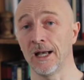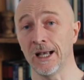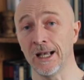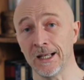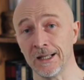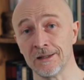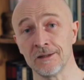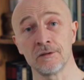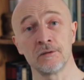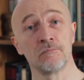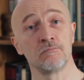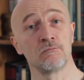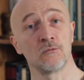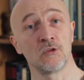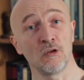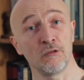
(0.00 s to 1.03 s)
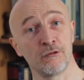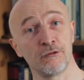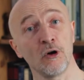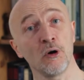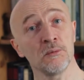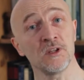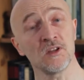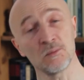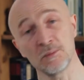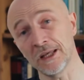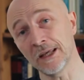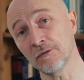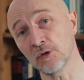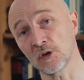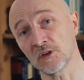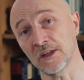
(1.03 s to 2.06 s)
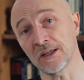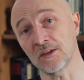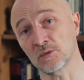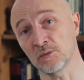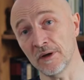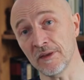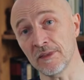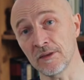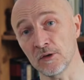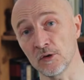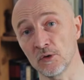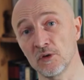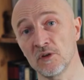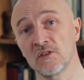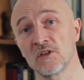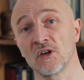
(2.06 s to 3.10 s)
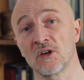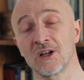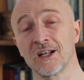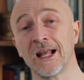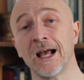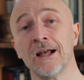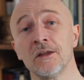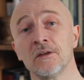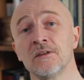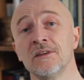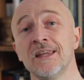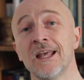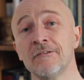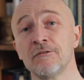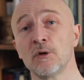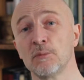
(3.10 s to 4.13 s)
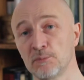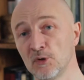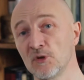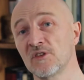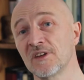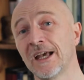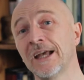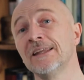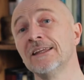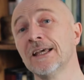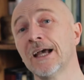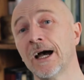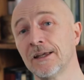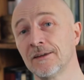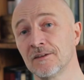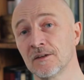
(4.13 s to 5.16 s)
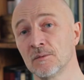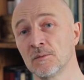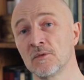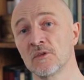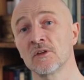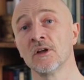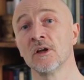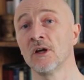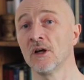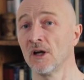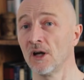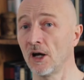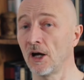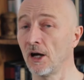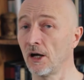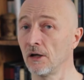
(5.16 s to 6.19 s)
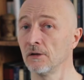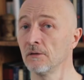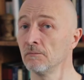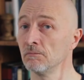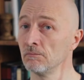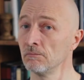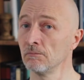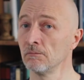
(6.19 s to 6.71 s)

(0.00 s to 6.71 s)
and the form this behavior takes with you is the client never puts any items on